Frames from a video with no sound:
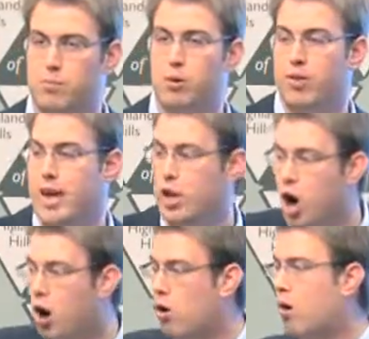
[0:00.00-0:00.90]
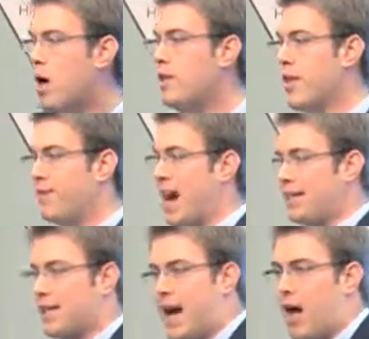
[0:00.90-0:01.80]
but when they know they've
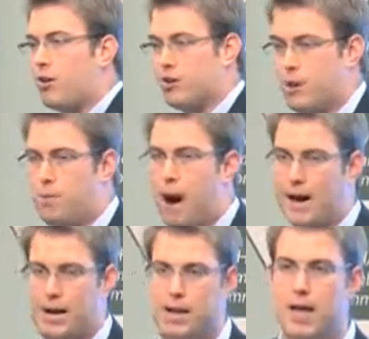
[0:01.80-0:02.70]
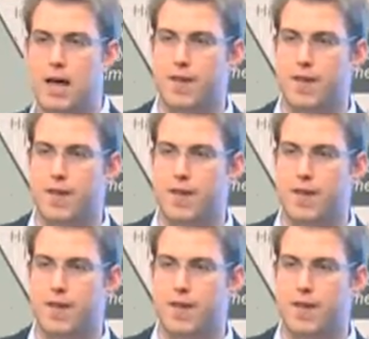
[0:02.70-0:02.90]
got the dollars in the pocket,